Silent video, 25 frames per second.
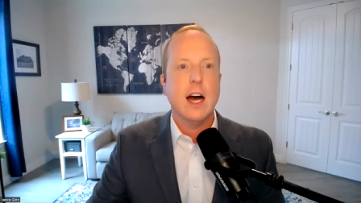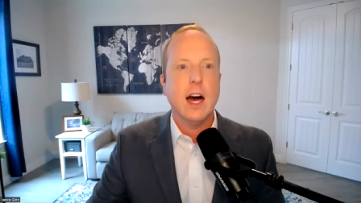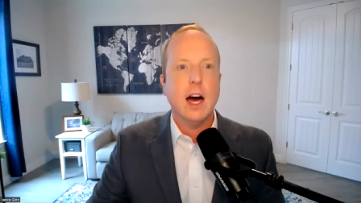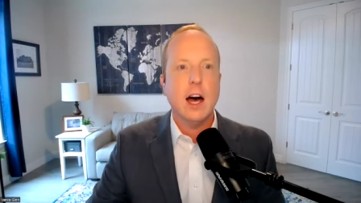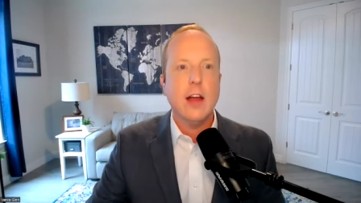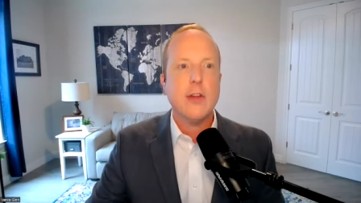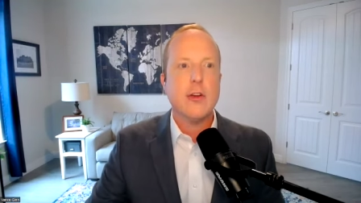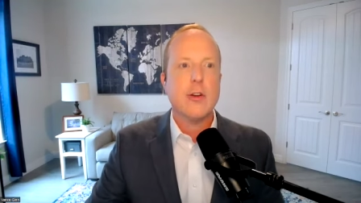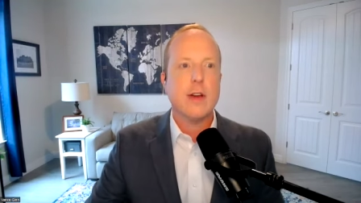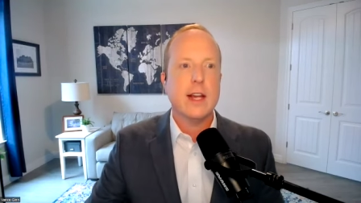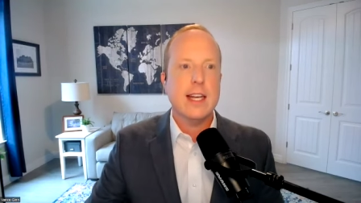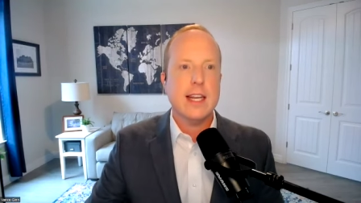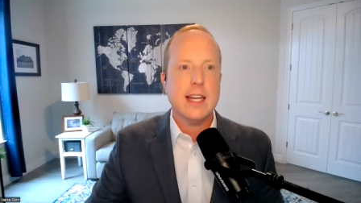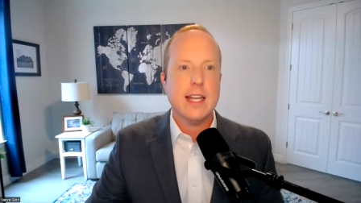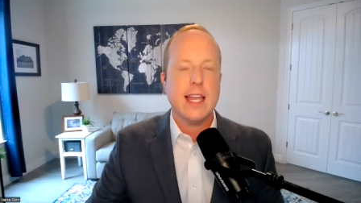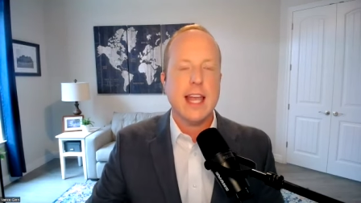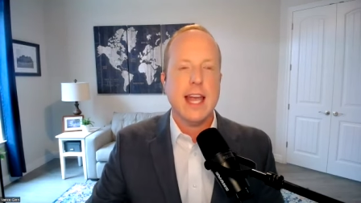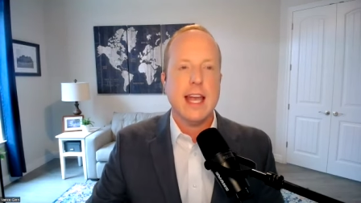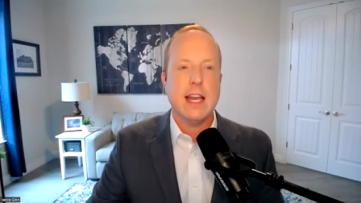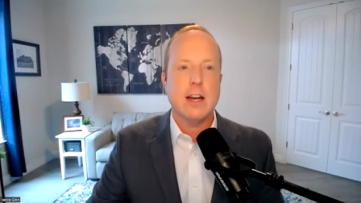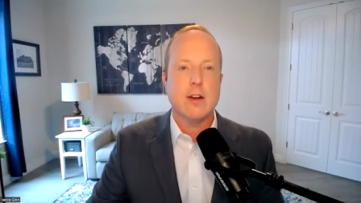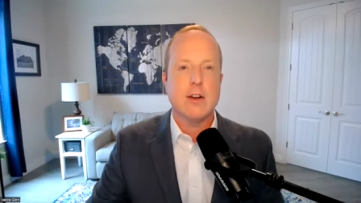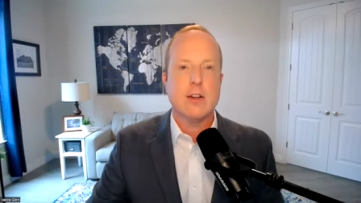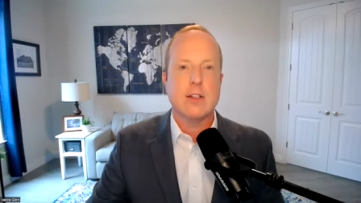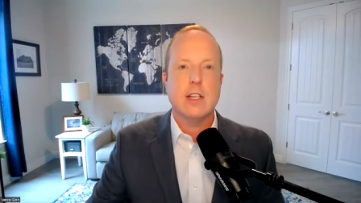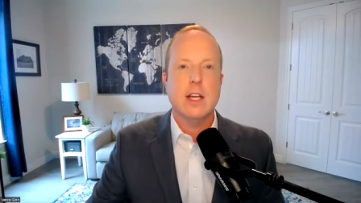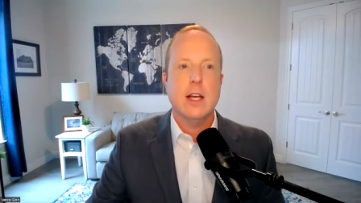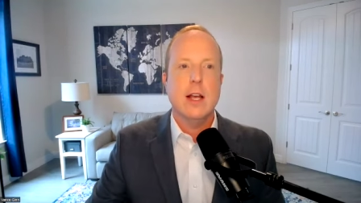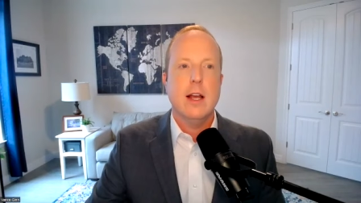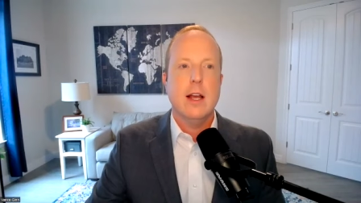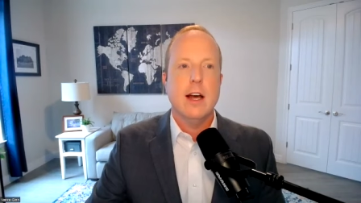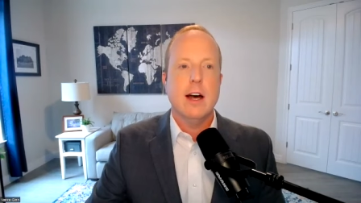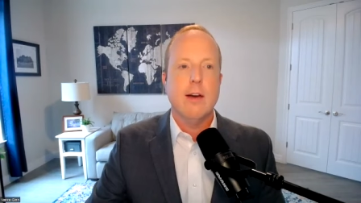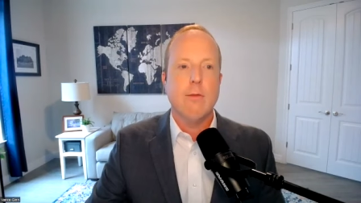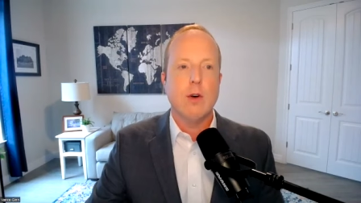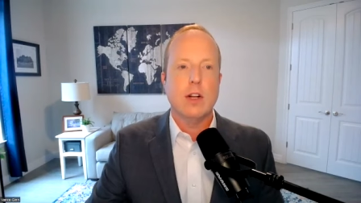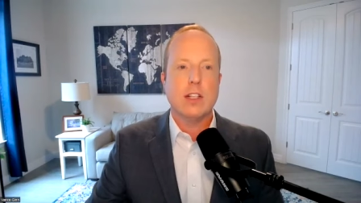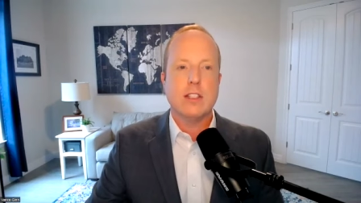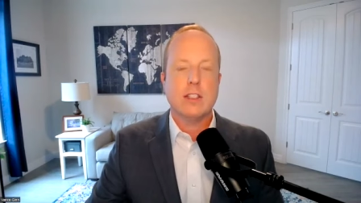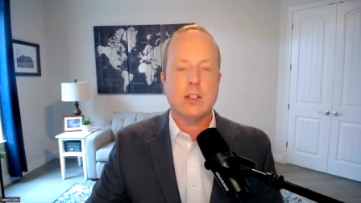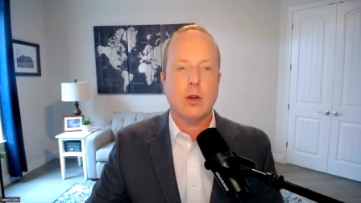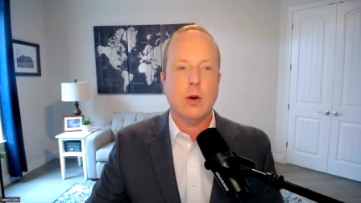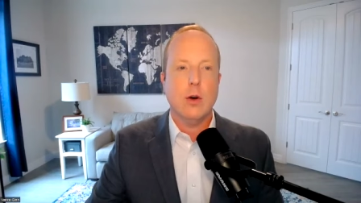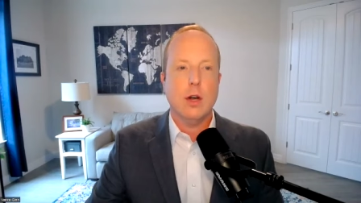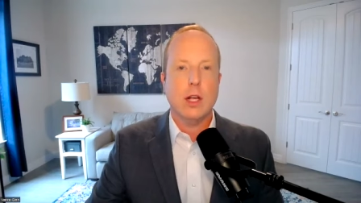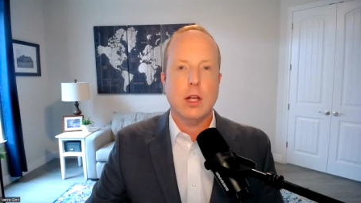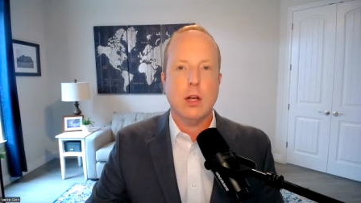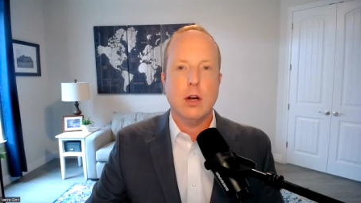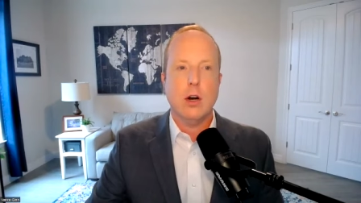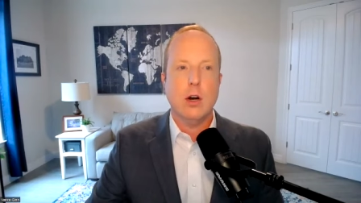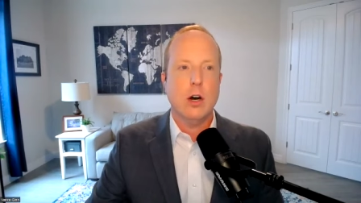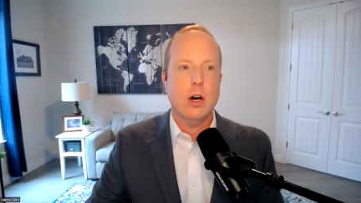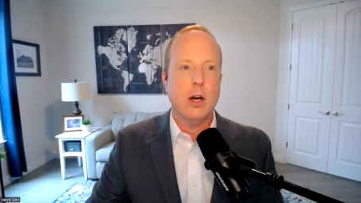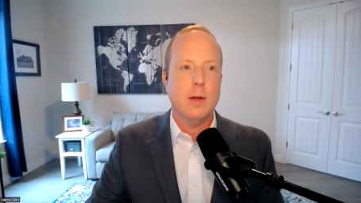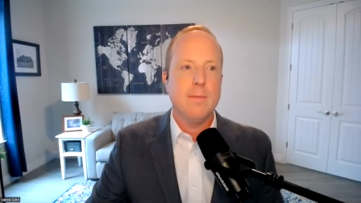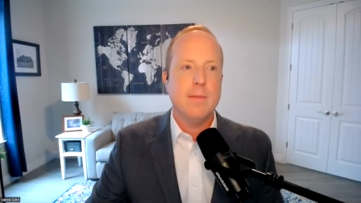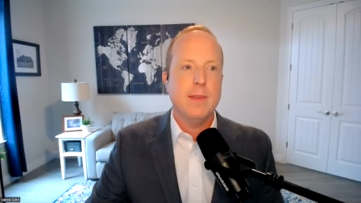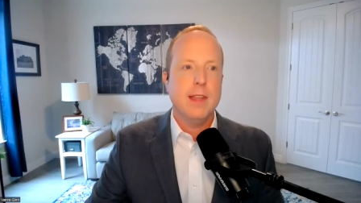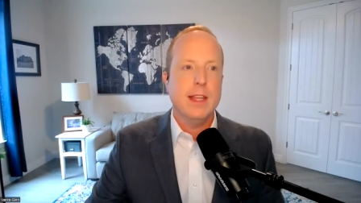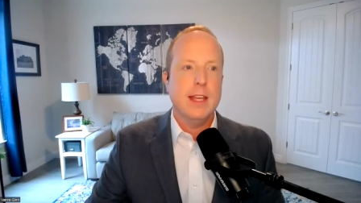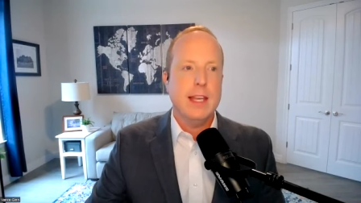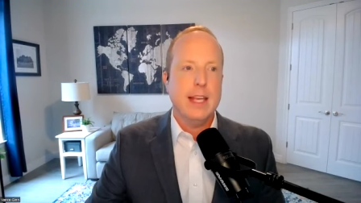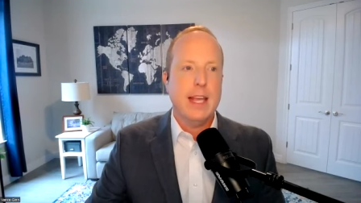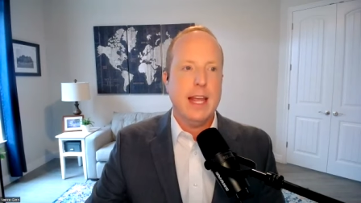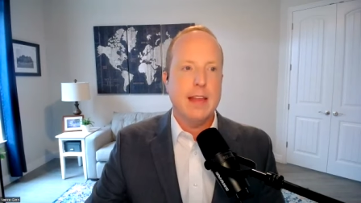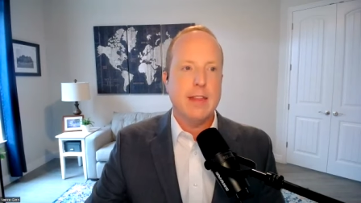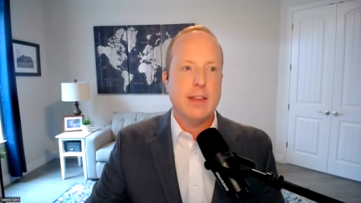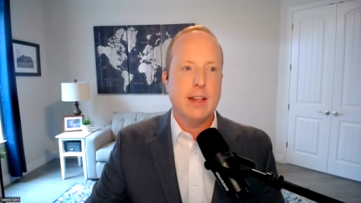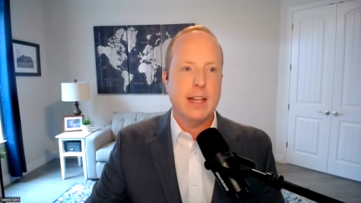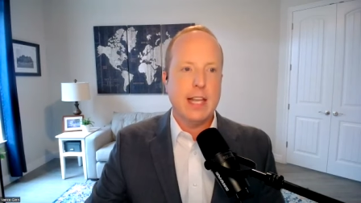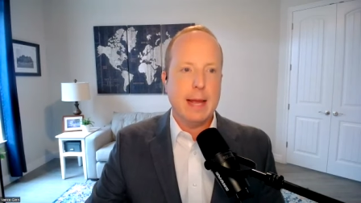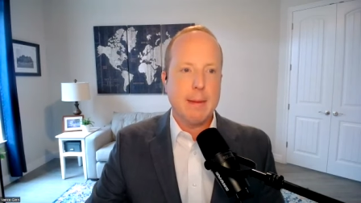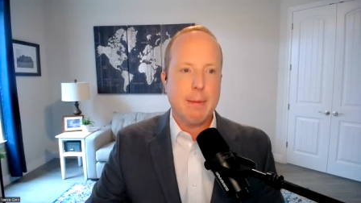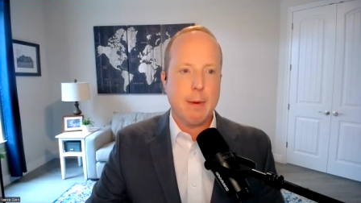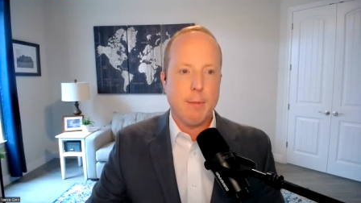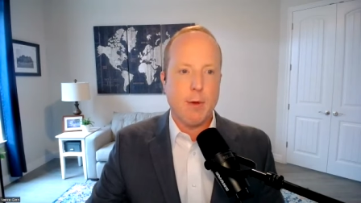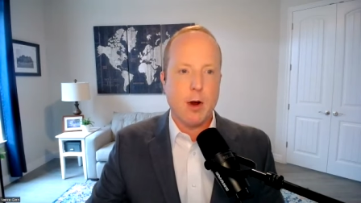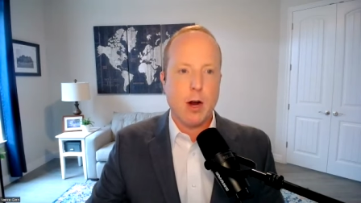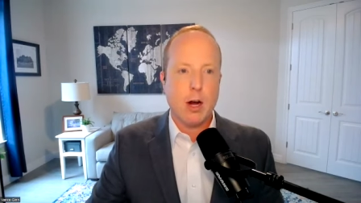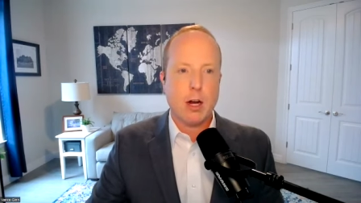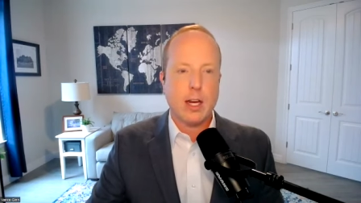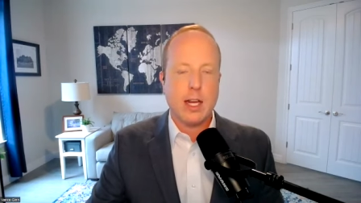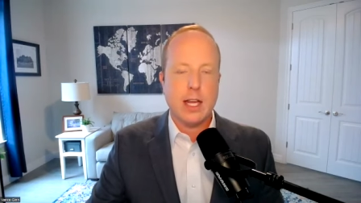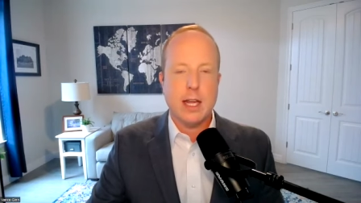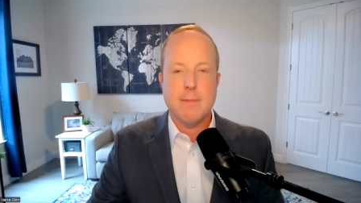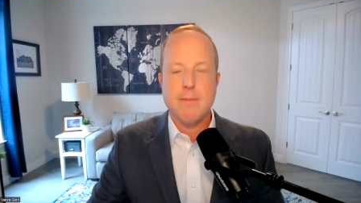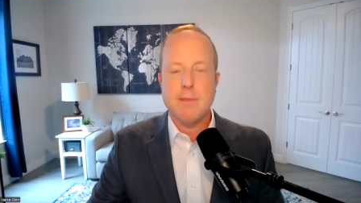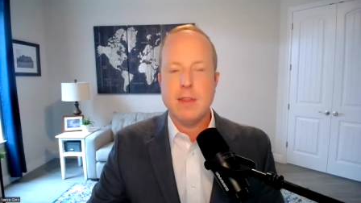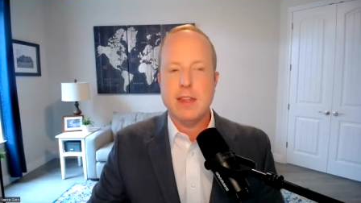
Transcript: other indicators of what's going on in the labor market.